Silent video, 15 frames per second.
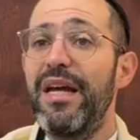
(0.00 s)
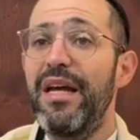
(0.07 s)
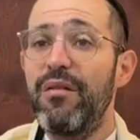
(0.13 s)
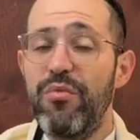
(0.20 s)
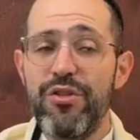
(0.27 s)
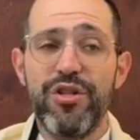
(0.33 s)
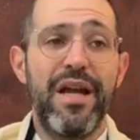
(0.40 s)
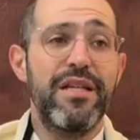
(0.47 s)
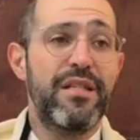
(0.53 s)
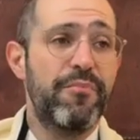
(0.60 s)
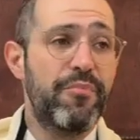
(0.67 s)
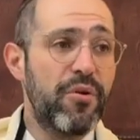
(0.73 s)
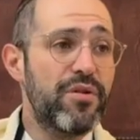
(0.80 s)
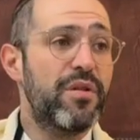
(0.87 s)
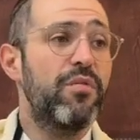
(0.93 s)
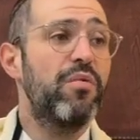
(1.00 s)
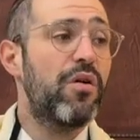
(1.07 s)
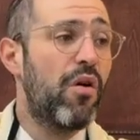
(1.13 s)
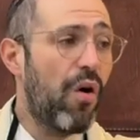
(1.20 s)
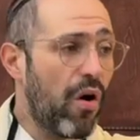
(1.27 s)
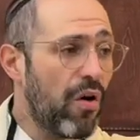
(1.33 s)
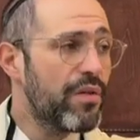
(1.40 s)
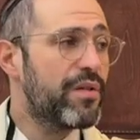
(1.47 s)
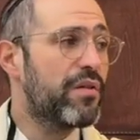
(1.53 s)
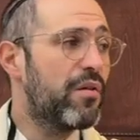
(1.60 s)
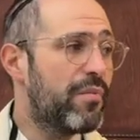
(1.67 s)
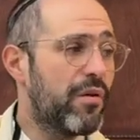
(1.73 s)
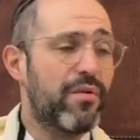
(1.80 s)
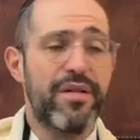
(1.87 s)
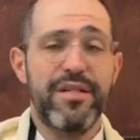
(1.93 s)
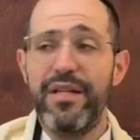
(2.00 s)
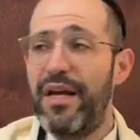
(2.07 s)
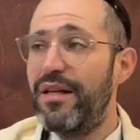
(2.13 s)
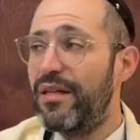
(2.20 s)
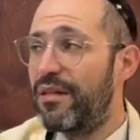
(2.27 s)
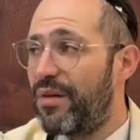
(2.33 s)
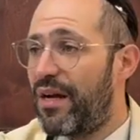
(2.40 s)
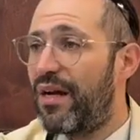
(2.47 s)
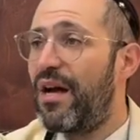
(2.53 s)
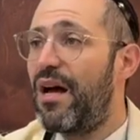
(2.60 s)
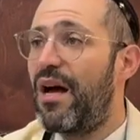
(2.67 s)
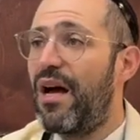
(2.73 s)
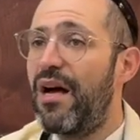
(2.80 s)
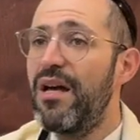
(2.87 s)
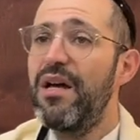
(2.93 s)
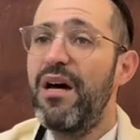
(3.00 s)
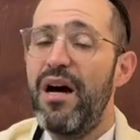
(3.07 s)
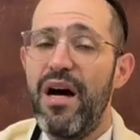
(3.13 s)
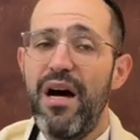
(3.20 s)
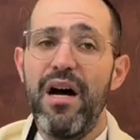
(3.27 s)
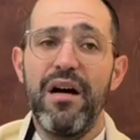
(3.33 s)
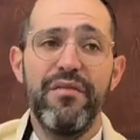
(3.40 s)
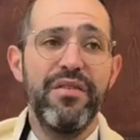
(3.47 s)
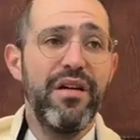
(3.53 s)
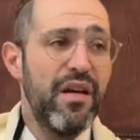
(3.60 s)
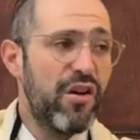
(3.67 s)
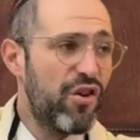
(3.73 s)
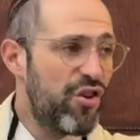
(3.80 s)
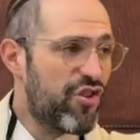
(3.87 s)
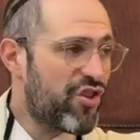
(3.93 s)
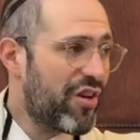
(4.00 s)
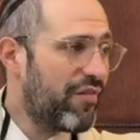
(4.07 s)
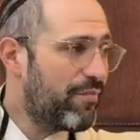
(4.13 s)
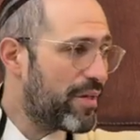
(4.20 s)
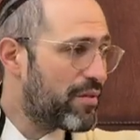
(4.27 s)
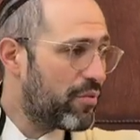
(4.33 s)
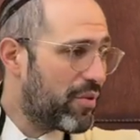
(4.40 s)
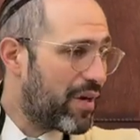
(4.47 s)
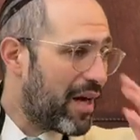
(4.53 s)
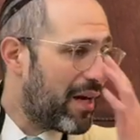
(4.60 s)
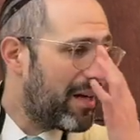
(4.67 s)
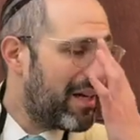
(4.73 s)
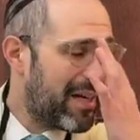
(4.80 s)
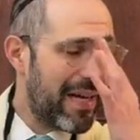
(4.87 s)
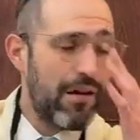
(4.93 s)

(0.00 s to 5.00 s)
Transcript: in which case a person would also be reciting the bracha of Lishev Basuka.